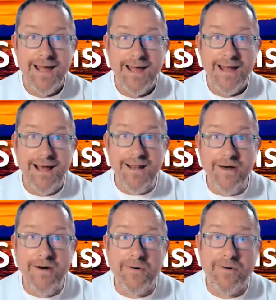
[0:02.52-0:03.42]

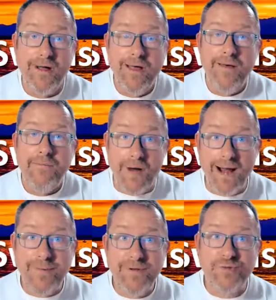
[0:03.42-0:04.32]
Hello, my
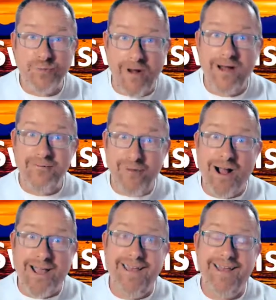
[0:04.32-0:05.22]
name is Ron
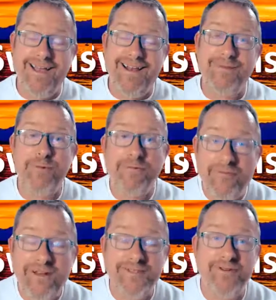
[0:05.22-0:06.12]
Raghi, and I'm a
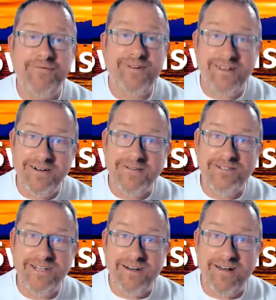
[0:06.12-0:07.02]
professor of clinical
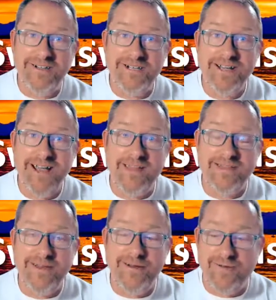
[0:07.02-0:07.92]
psychology at the
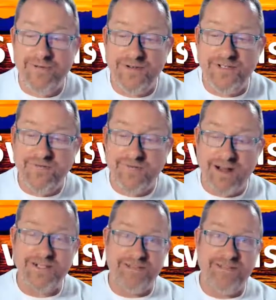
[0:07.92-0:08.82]
University of
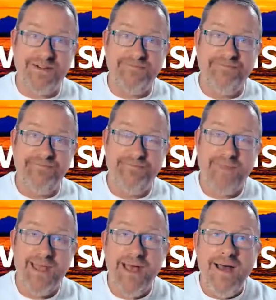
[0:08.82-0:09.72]
Rochester.
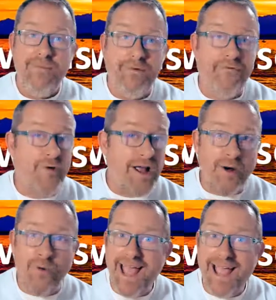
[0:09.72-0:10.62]
Before I
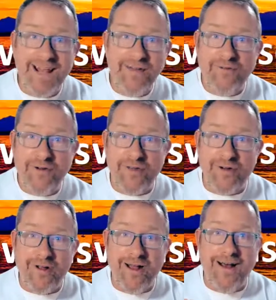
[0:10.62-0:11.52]
go any
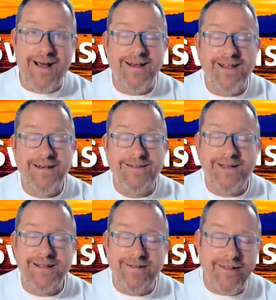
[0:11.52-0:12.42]
further, I need to
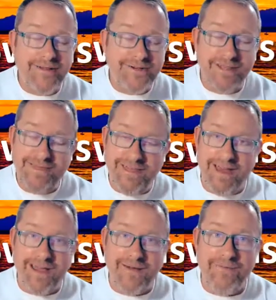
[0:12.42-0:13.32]
acknowledge and
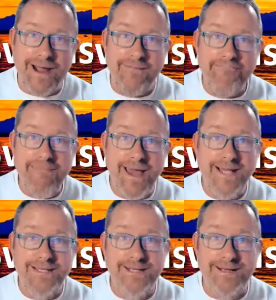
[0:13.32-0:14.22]
thank my
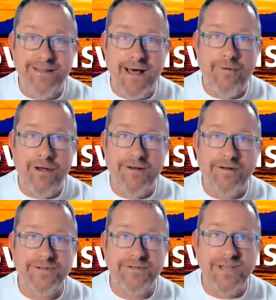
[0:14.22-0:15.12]
amazing
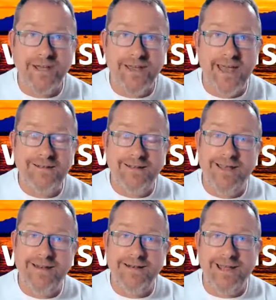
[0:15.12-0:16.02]
collaborators, Ying
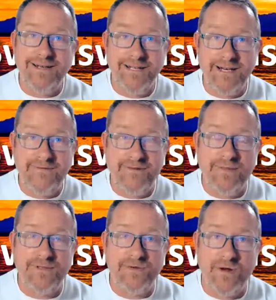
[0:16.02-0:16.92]
Lin and Dina
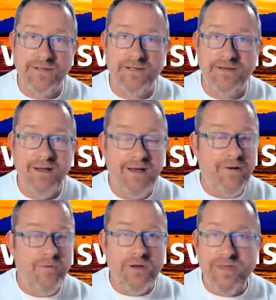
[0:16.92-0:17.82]
Phillips Swanson.
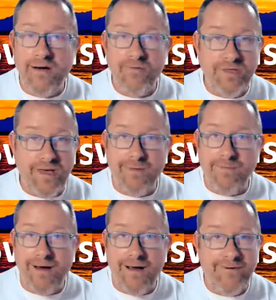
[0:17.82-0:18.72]
Without them,
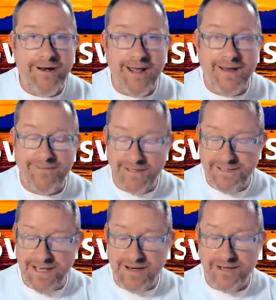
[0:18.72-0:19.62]
I wouldn't have this
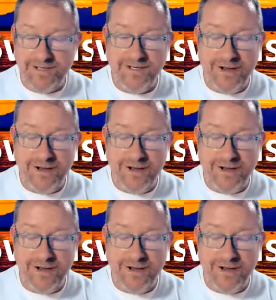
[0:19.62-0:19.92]
data to show.